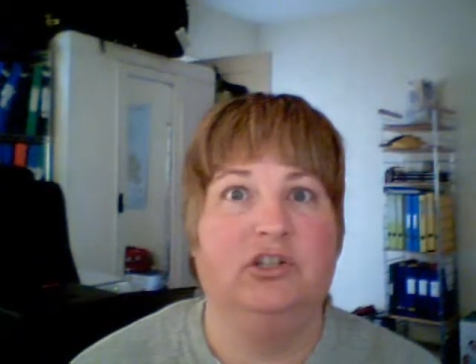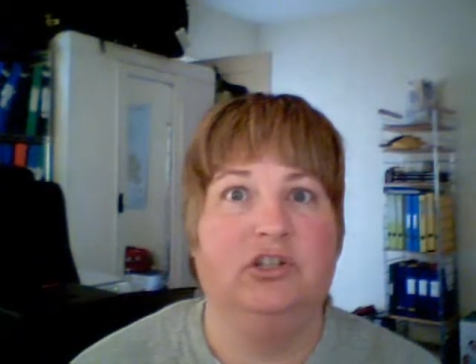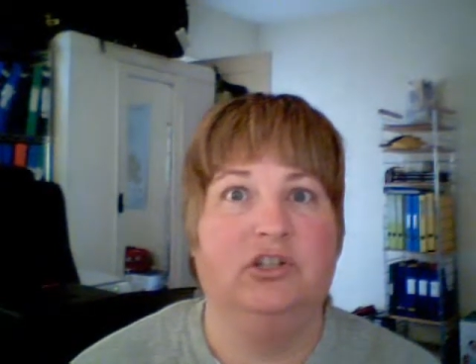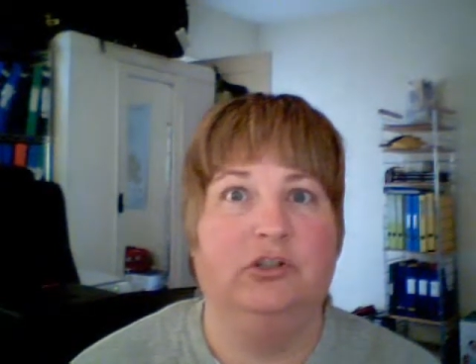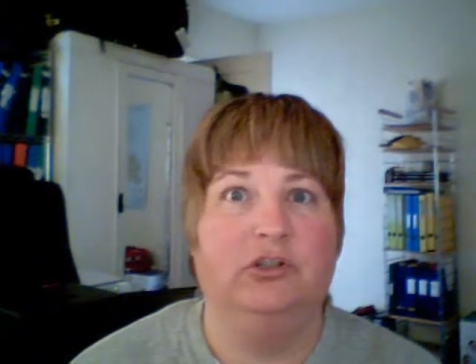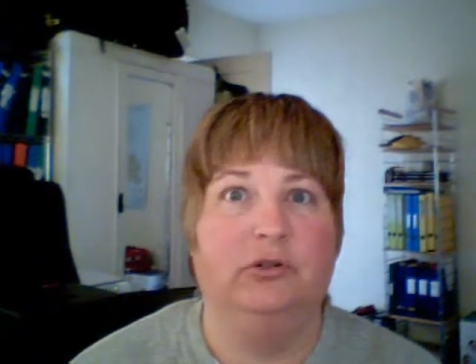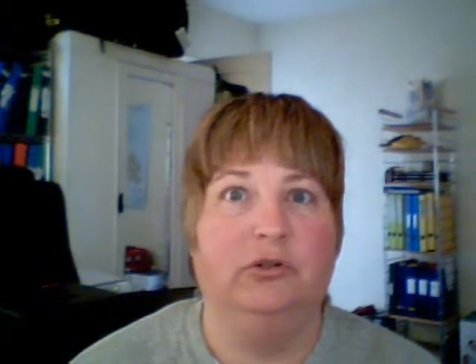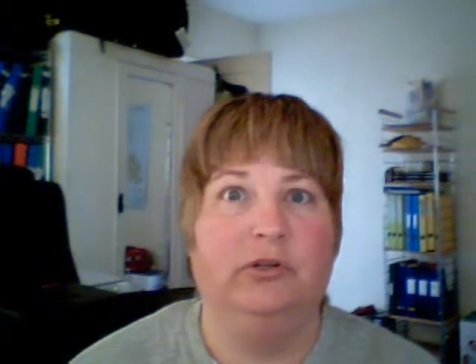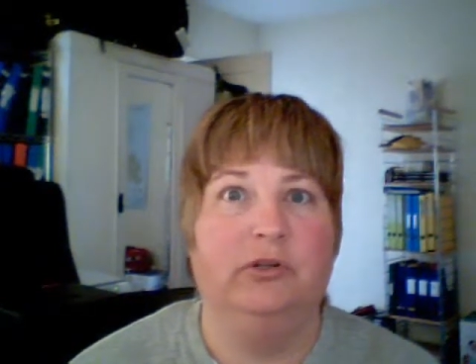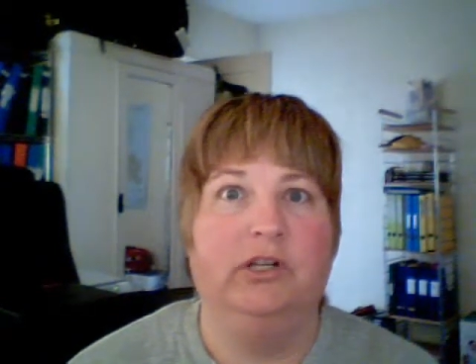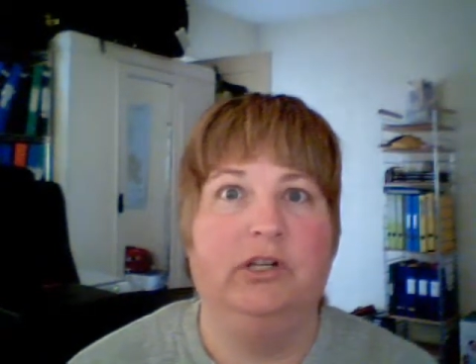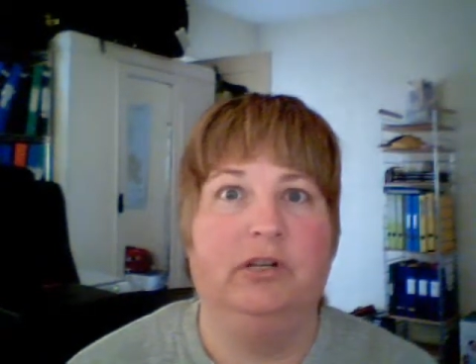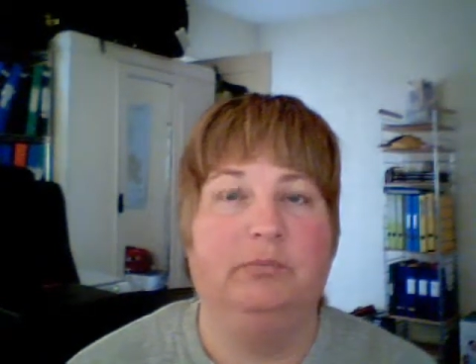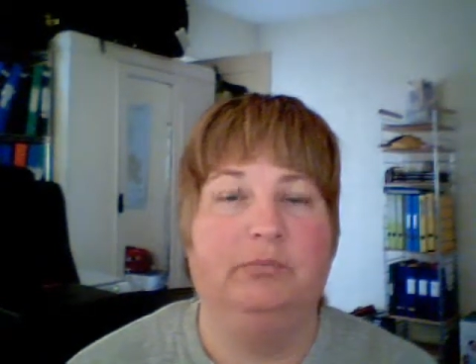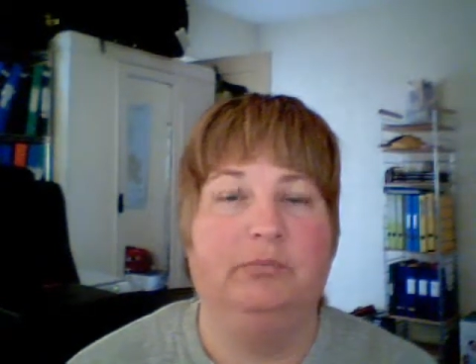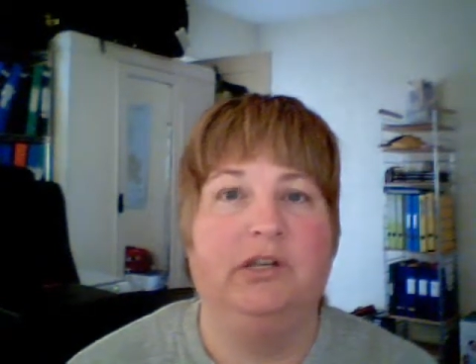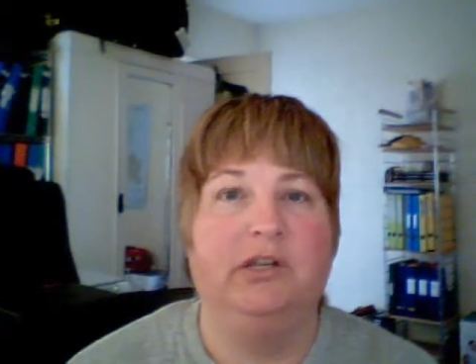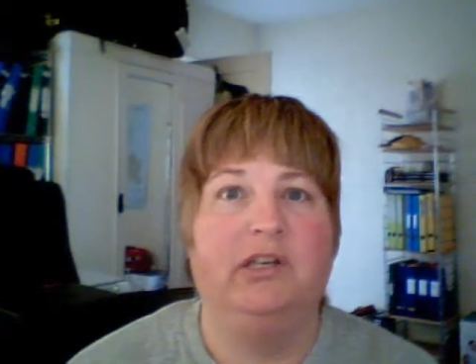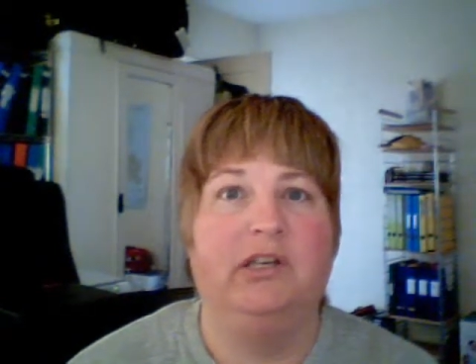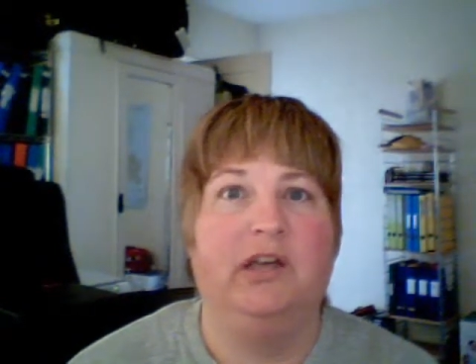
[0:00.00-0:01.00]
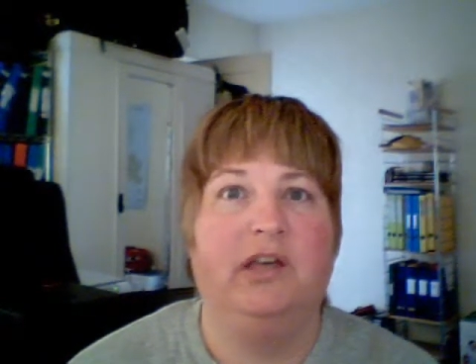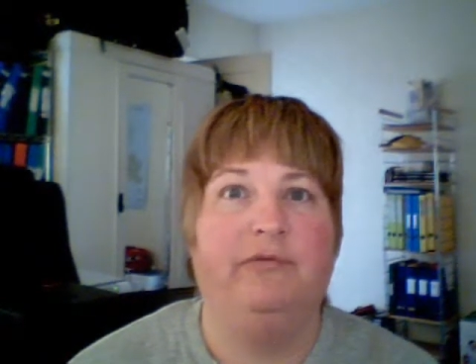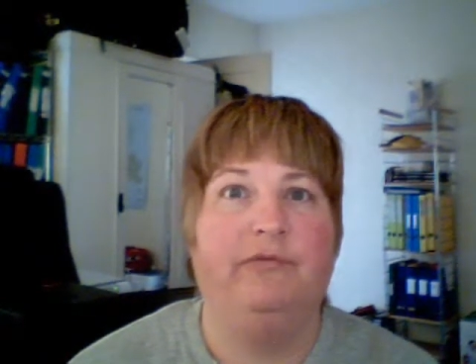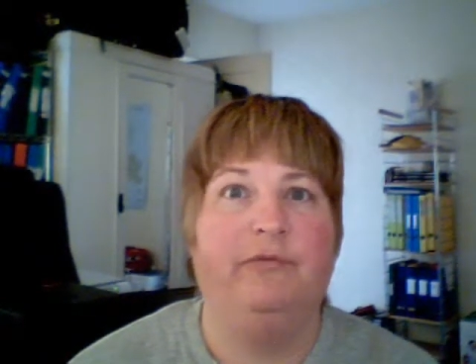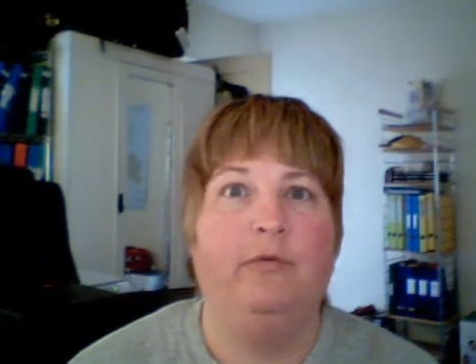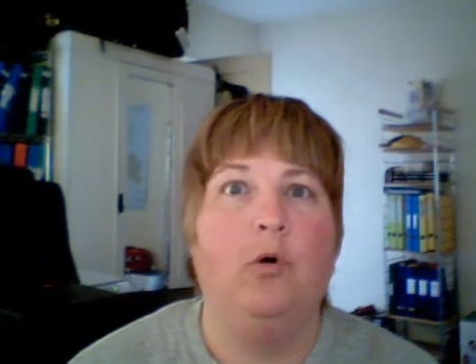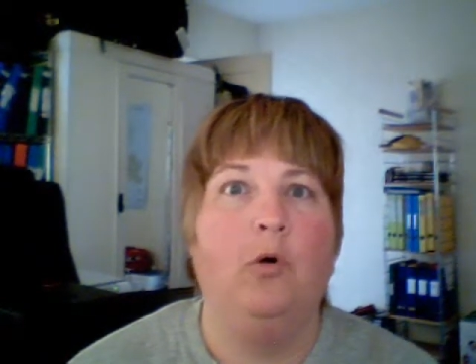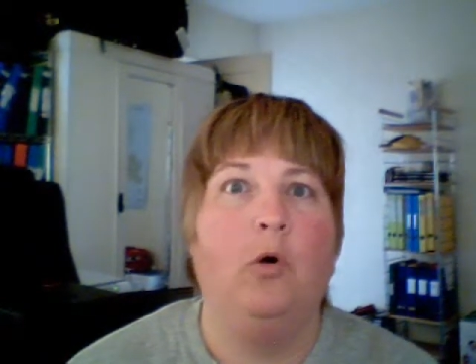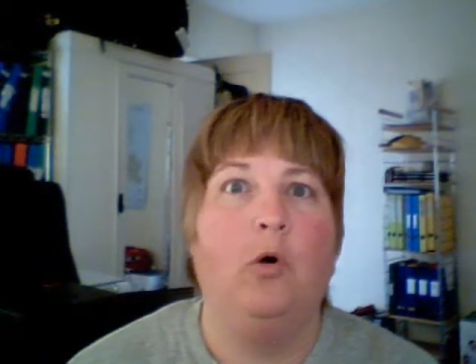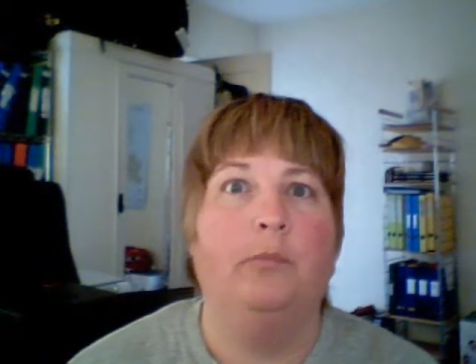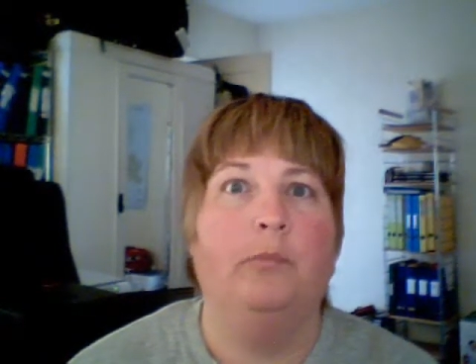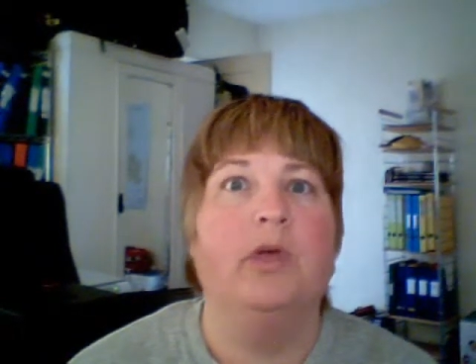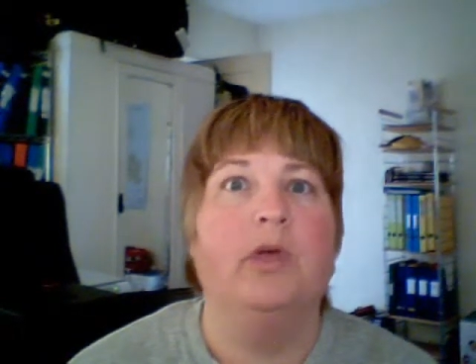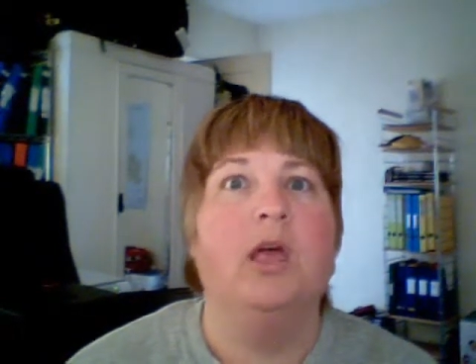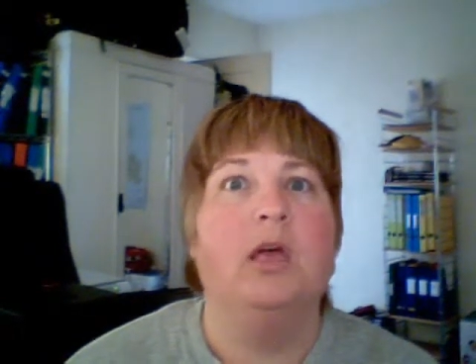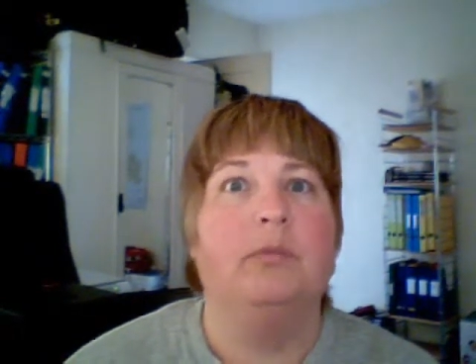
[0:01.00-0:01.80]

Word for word: to you in a PDF form